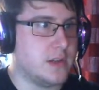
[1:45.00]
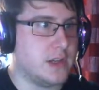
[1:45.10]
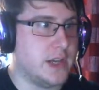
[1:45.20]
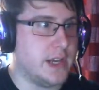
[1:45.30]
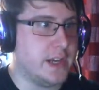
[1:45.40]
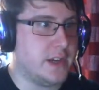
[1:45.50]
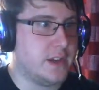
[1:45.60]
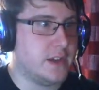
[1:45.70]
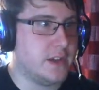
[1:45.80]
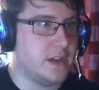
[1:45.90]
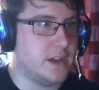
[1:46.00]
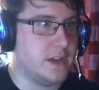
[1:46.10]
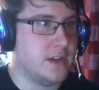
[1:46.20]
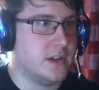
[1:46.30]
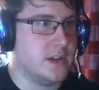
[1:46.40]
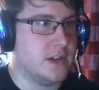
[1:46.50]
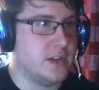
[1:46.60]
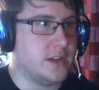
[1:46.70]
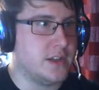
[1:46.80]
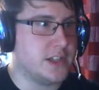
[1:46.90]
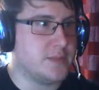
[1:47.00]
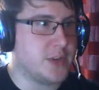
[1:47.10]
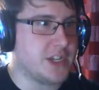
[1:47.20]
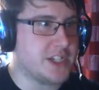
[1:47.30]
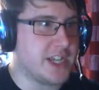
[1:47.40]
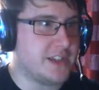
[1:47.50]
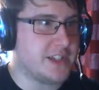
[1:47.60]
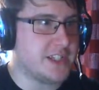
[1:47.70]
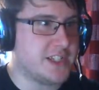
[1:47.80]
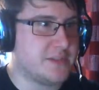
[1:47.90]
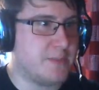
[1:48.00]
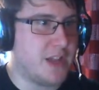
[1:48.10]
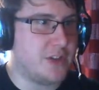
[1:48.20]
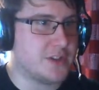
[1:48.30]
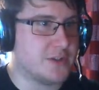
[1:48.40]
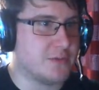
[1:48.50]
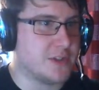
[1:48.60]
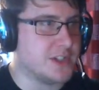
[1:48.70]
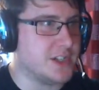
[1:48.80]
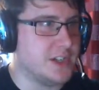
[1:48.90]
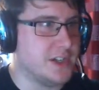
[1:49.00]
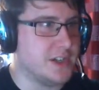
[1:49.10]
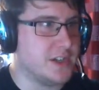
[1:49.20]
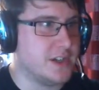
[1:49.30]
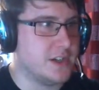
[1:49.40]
The spooky skeleton Spellos was here.